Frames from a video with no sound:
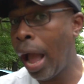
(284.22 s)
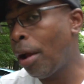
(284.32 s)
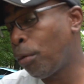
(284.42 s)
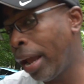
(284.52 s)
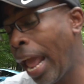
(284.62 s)

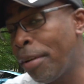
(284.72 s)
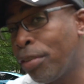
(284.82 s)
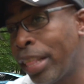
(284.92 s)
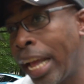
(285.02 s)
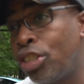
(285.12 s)
right
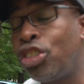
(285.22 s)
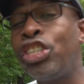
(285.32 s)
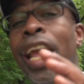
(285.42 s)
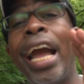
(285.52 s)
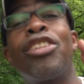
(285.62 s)
after that,
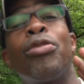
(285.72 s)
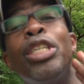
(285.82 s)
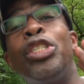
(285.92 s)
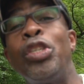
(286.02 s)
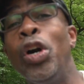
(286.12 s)
she
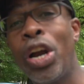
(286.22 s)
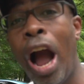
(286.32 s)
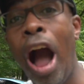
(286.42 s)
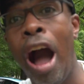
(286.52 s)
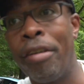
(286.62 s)
actually took
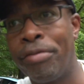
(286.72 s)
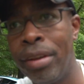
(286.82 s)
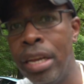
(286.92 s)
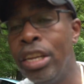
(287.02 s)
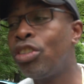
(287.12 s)
off.
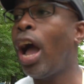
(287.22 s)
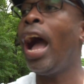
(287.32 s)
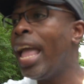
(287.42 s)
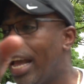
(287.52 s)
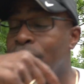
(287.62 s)
So
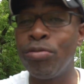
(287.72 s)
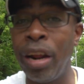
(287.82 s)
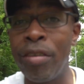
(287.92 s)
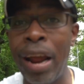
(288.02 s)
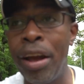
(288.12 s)
I had to
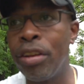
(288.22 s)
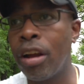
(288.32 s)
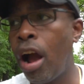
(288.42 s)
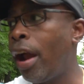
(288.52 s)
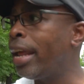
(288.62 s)
run around the
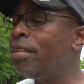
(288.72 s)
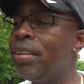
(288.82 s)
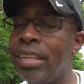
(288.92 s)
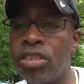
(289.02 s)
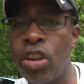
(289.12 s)
car. I
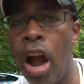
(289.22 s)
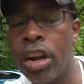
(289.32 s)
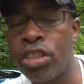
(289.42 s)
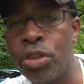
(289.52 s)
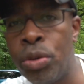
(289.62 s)
didn't get to
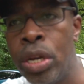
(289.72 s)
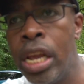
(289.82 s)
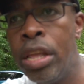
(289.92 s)
talk to